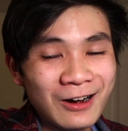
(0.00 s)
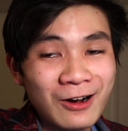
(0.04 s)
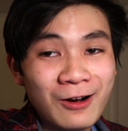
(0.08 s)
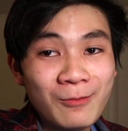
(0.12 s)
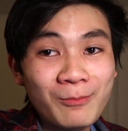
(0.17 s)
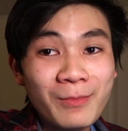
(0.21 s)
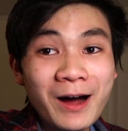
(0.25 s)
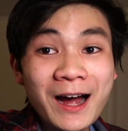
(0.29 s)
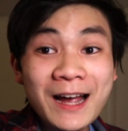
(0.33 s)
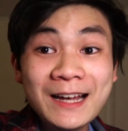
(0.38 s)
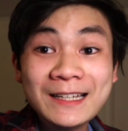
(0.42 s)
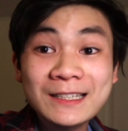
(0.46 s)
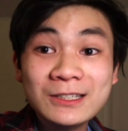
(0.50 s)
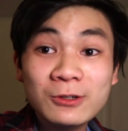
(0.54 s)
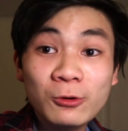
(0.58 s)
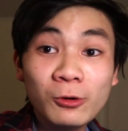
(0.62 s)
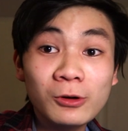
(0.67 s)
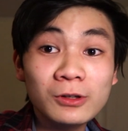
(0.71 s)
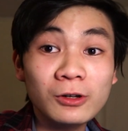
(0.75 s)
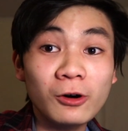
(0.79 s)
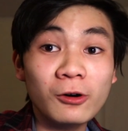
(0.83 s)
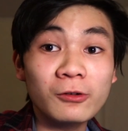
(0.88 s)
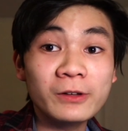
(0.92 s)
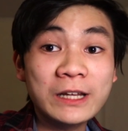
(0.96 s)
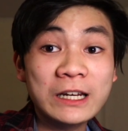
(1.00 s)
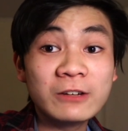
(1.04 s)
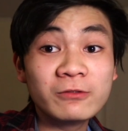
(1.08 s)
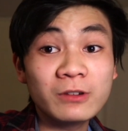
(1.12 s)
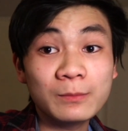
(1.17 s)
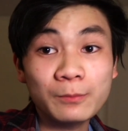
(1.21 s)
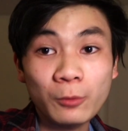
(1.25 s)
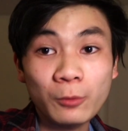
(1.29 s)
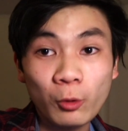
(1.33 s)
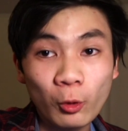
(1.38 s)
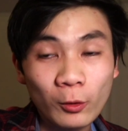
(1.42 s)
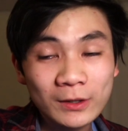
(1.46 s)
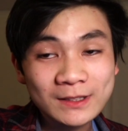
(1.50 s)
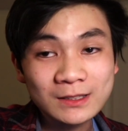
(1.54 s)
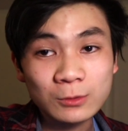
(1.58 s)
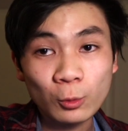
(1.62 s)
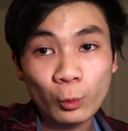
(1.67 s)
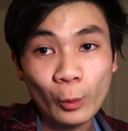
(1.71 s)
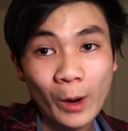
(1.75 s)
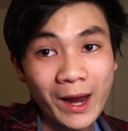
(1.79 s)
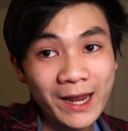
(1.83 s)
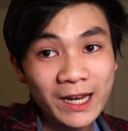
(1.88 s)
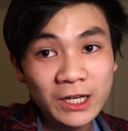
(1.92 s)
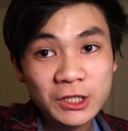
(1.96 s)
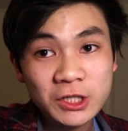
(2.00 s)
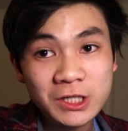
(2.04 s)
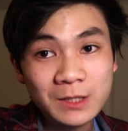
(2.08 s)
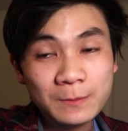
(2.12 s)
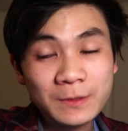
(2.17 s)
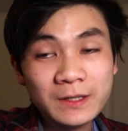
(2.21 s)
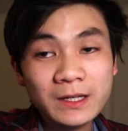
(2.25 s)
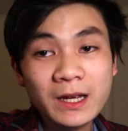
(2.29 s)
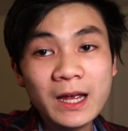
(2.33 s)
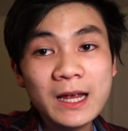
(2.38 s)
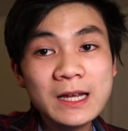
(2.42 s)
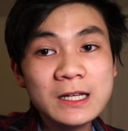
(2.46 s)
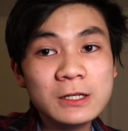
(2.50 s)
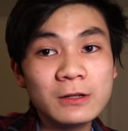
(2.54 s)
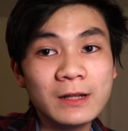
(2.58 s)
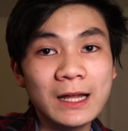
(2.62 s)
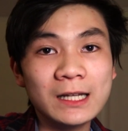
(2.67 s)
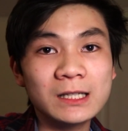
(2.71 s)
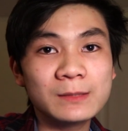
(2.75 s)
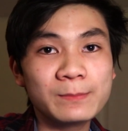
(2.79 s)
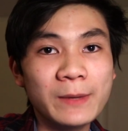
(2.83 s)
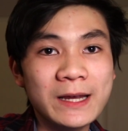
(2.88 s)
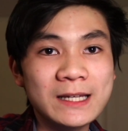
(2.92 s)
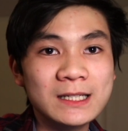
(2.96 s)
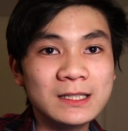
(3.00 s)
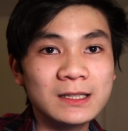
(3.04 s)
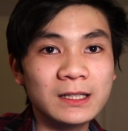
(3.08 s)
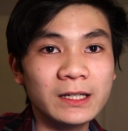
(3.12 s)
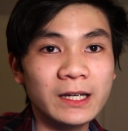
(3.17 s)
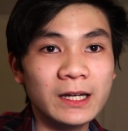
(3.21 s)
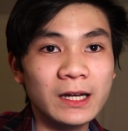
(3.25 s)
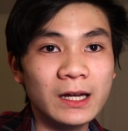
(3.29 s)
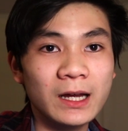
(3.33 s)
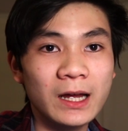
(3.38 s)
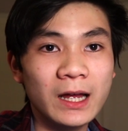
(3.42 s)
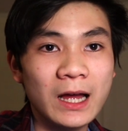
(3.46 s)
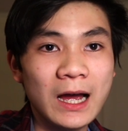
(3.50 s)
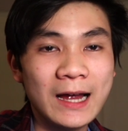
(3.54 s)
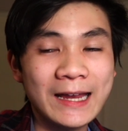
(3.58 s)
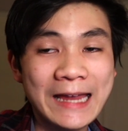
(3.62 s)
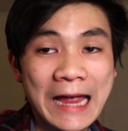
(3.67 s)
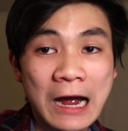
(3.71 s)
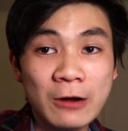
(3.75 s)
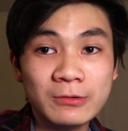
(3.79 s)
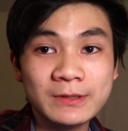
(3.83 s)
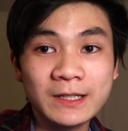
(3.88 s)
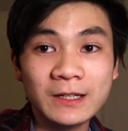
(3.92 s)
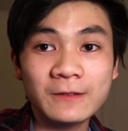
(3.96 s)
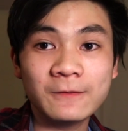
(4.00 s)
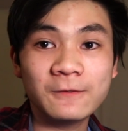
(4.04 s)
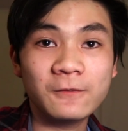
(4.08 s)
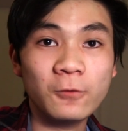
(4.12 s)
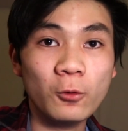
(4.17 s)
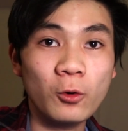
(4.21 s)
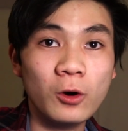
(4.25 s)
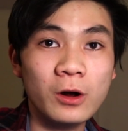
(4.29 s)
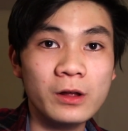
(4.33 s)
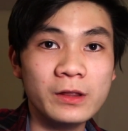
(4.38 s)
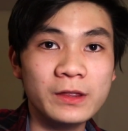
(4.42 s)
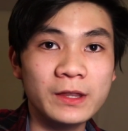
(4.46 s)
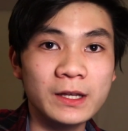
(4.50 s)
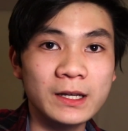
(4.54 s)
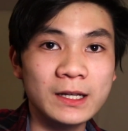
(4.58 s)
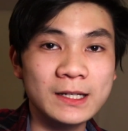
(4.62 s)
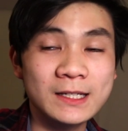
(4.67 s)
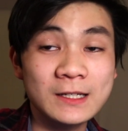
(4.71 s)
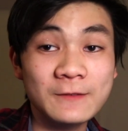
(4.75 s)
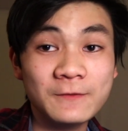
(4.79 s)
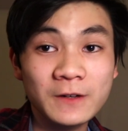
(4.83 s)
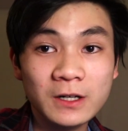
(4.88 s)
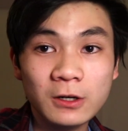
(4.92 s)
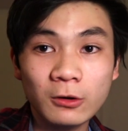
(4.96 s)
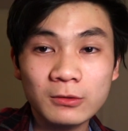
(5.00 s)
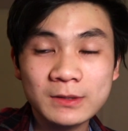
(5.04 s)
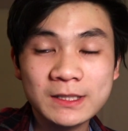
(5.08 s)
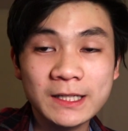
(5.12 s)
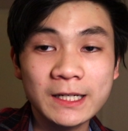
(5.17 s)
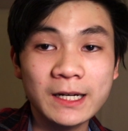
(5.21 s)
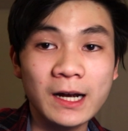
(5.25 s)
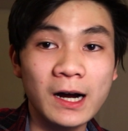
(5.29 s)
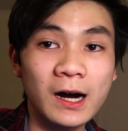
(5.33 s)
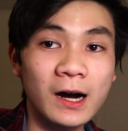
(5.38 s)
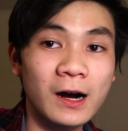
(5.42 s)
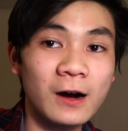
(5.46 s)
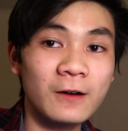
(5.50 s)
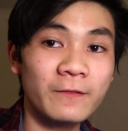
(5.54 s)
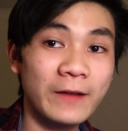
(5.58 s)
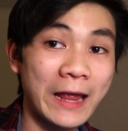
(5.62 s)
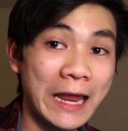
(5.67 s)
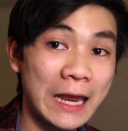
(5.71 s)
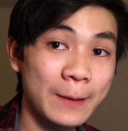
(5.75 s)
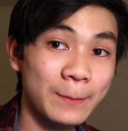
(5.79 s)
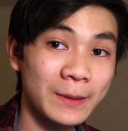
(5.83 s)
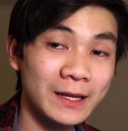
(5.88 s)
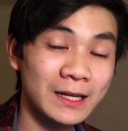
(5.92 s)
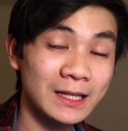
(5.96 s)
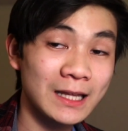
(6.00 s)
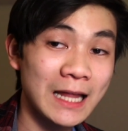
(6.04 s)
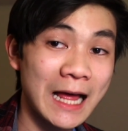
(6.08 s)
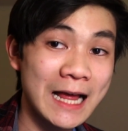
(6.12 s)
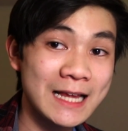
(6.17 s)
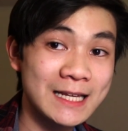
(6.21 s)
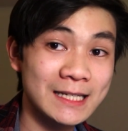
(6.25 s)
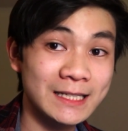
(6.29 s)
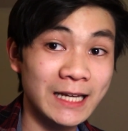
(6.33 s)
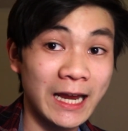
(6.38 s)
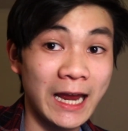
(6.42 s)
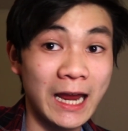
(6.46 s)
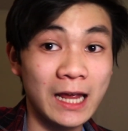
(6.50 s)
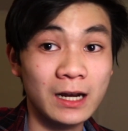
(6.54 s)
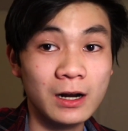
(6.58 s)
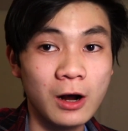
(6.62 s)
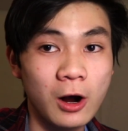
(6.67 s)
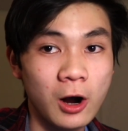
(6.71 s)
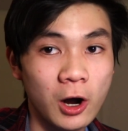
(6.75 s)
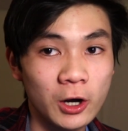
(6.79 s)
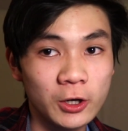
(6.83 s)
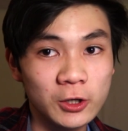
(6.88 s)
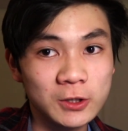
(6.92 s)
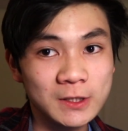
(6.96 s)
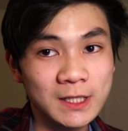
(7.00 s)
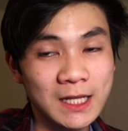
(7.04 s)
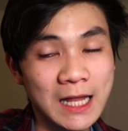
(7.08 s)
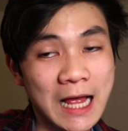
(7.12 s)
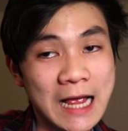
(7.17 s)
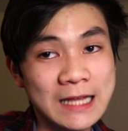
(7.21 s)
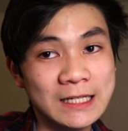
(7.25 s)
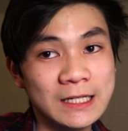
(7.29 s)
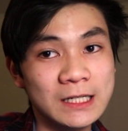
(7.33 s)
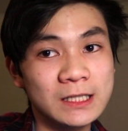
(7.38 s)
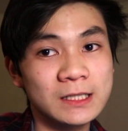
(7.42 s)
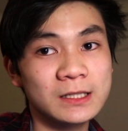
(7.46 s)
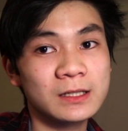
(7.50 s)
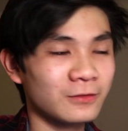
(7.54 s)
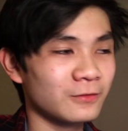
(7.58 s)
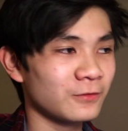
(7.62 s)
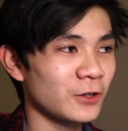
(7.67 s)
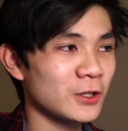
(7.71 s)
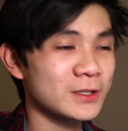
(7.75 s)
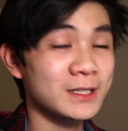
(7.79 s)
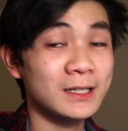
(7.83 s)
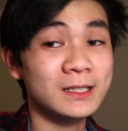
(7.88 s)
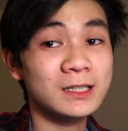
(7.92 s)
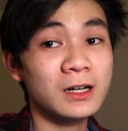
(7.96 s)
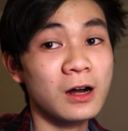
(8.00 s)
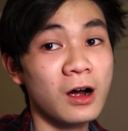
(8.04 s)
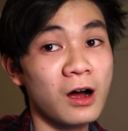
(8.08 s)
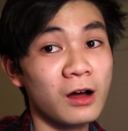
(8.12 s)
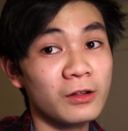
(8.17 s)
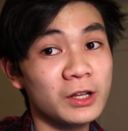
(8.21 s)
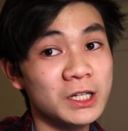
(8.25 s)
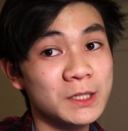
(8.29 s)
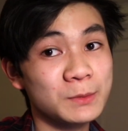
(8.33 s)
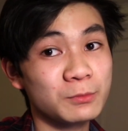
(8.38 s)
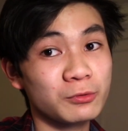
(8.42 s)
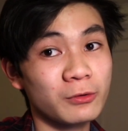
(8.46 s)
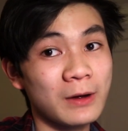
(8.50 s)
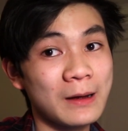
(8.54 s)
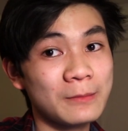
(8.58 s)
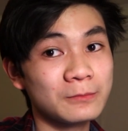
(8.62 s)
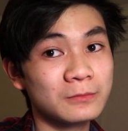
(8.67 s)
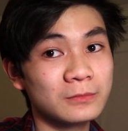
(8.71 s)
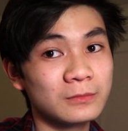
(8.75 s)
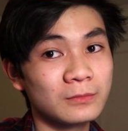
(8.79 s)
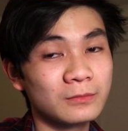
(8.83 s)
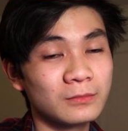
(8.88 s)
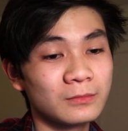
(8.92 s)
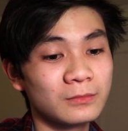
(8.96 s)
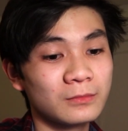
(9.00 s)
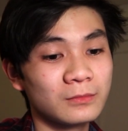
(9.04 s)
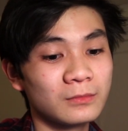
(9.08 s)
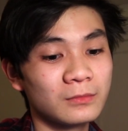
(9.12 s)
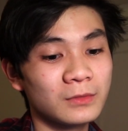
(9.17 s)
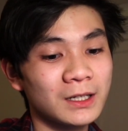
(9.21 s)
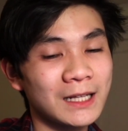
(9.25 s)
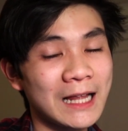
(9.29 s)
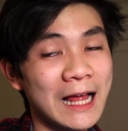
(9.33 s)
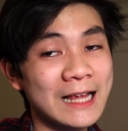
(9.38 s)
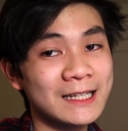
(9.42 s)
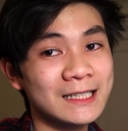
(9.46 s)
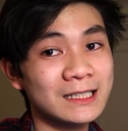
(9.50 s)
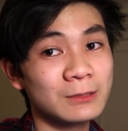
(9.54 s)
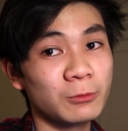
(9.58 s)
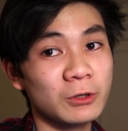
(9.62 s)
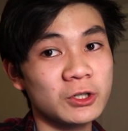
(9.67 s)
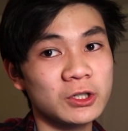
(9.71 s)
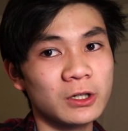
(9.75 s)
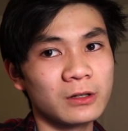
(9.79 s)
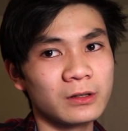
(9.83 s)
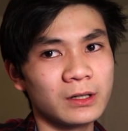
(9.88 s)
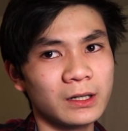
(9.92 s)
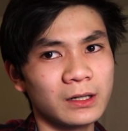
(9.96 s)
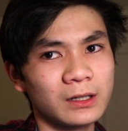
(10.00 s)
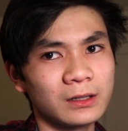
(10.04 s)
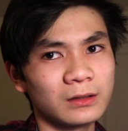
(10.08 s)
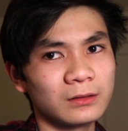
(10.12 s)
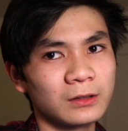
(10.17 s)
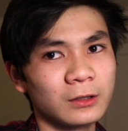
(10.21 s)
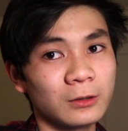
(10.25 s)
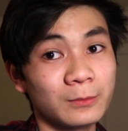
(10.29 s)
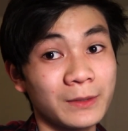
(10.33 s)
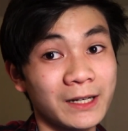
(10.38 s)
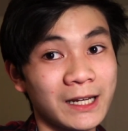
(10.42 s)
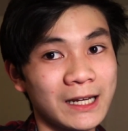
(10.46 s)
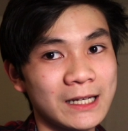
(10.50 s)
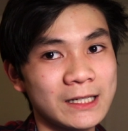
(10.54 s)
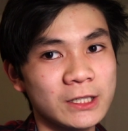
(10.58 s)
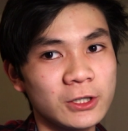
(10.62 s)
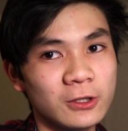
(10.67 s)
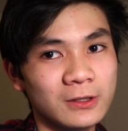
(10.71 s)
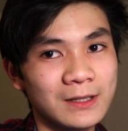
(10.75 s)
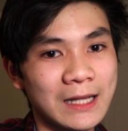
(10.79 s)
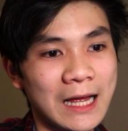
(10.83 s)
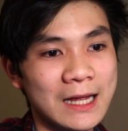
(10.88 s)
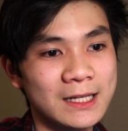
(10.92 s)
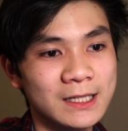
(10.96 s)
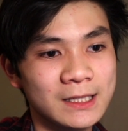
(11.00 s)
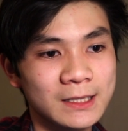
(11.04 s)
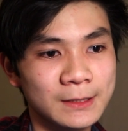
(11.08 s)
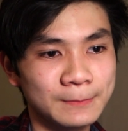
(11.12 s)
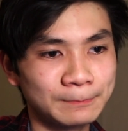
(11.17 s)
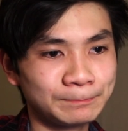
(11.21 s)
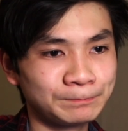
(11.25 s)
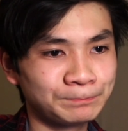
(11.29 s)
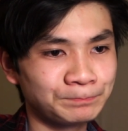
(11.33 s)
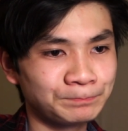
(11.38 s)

My school only reports weighted GPA, so that's basically accounting for the difficulty of AP classes and honors classes versus college prep classes, which are the little bit easier classes.